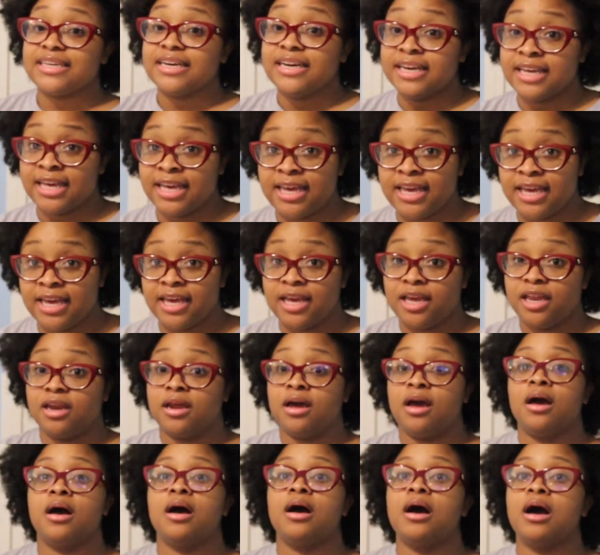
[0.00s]
Again,
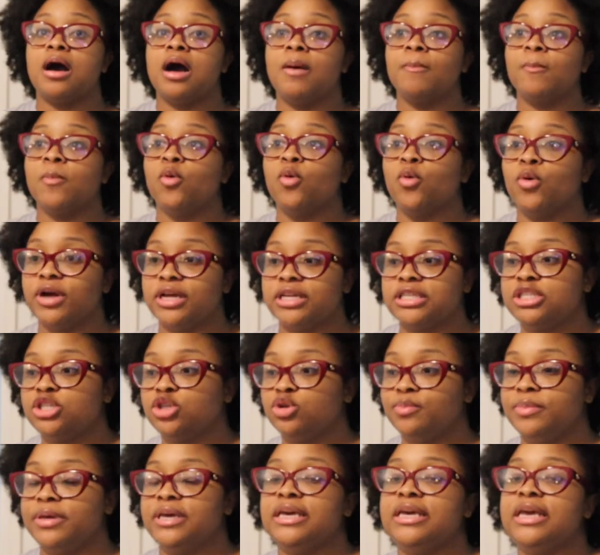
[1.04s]
I'm going to
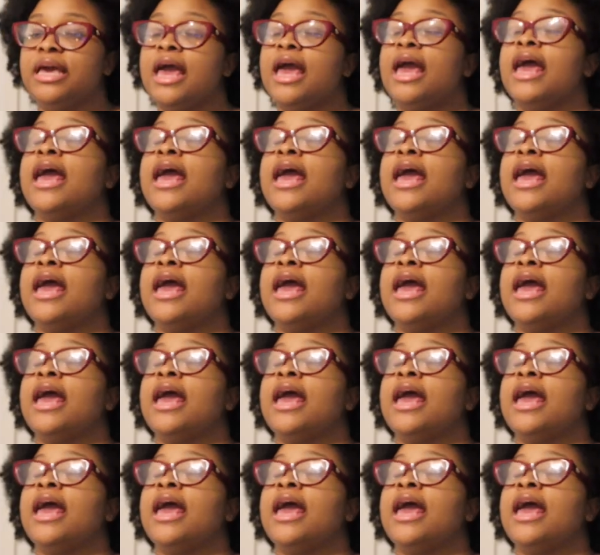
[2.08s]
be